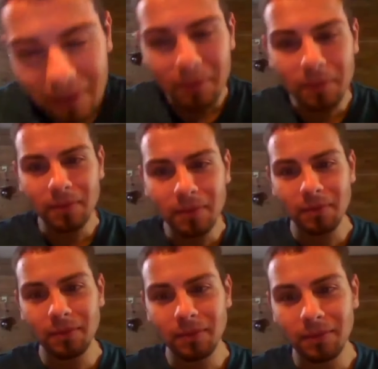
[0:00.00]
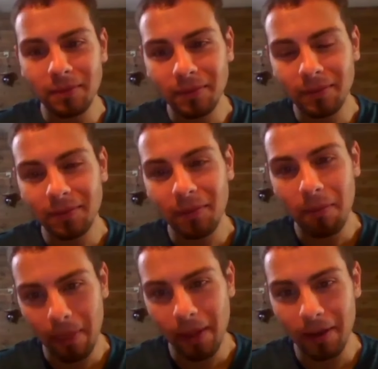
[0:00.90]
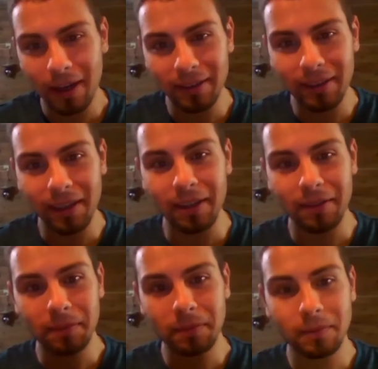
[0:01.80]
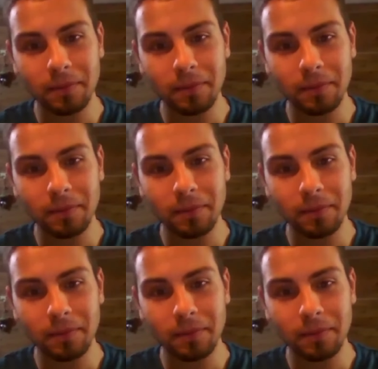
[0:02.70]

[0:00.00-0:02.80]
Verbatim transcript: blue one, is basically a